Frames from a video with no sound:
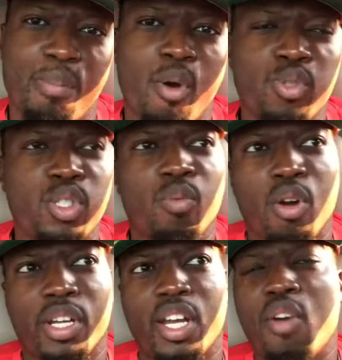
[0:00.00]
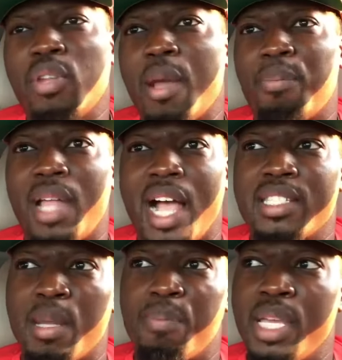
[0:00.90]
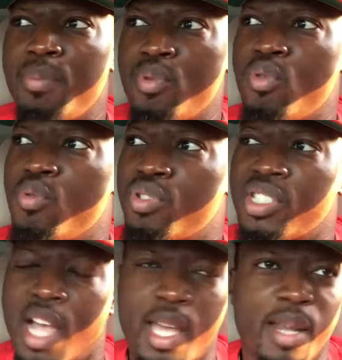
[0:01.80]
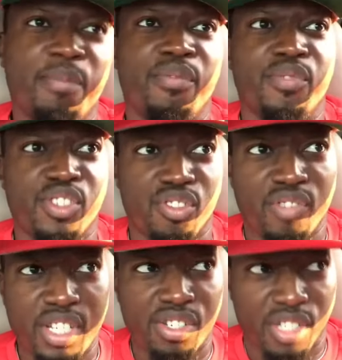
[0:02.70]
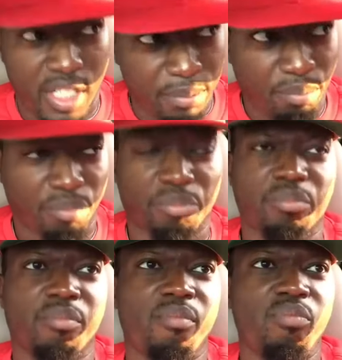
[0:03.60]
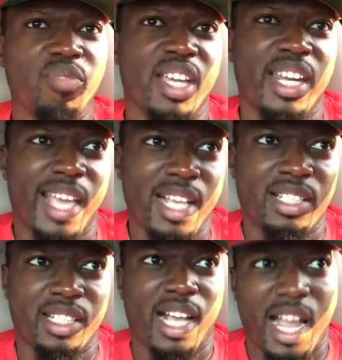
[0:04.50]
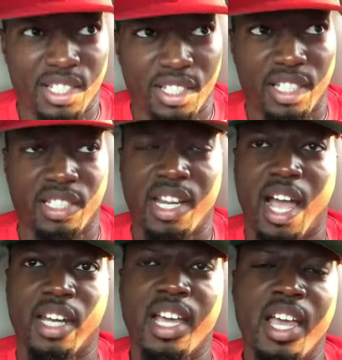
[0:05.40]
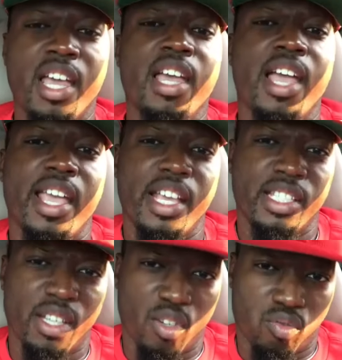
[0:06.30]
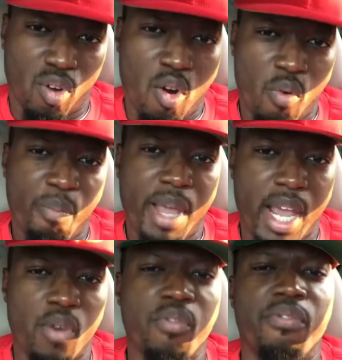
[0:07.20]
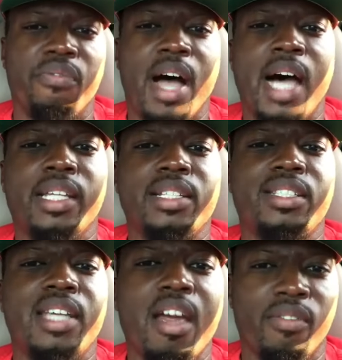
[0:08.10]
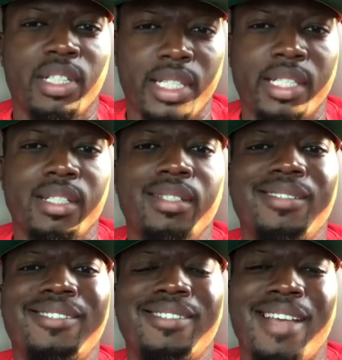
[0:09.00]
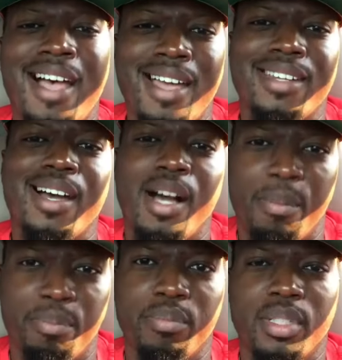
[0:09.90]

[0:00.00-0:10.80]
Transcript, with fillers: the postal worker. It only applies to people who sign up for street shit. In the case of Tekashi 69, he's a grown man who voluntarily signed up